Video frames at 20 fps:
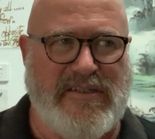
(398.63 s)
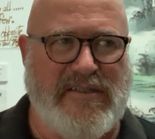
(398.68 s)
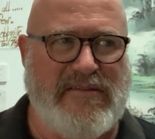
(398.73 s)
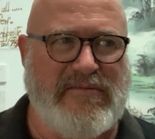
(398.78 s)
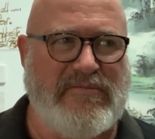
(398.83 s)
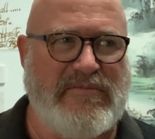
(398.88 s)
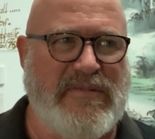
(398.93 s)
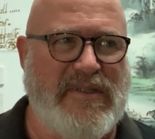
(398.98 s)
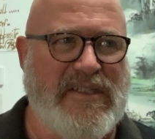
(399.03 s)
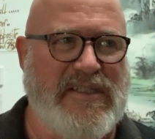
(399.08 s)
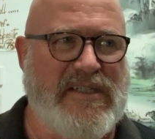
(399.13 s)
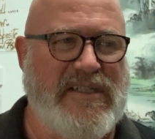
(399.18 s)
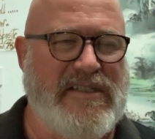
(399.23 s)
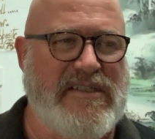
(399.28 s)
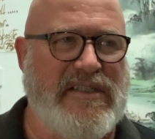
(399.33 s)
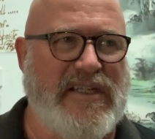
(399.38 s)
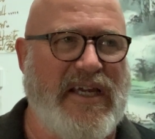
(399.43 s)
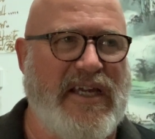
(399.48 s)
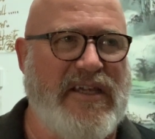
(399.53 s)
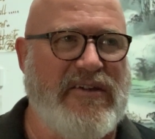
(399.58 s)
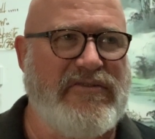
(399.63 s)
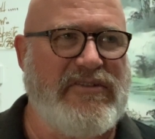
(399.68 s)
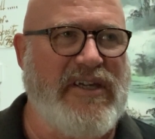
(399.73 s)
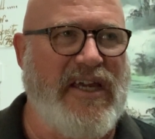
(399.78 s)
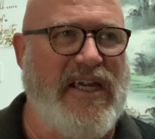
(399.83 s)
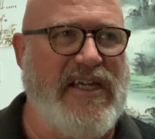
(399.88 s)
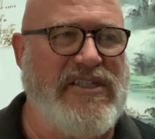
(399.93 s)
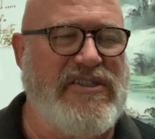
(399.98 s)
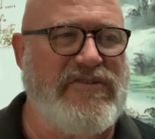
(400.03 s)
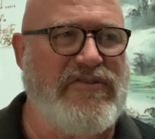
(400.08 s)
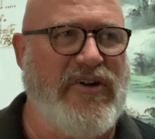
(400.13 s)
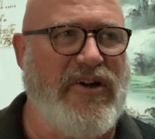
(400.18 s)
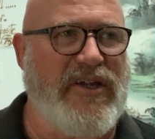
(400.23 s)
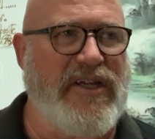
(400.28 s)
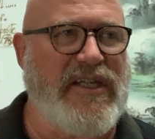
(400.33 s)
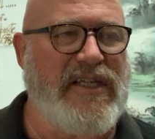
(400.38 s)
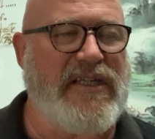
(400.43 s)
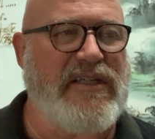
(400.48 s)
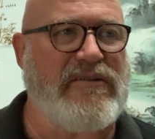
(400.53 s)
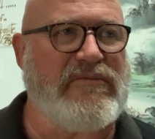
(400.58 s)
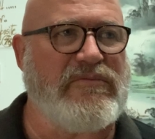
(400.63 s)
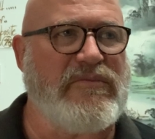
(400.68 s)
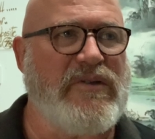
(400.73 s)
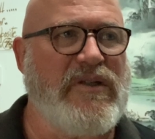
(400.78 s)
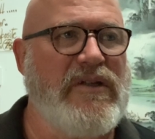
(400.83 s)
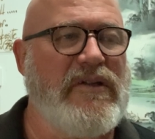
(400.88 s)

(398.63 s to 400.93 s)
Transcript: and in this day of cage fighting and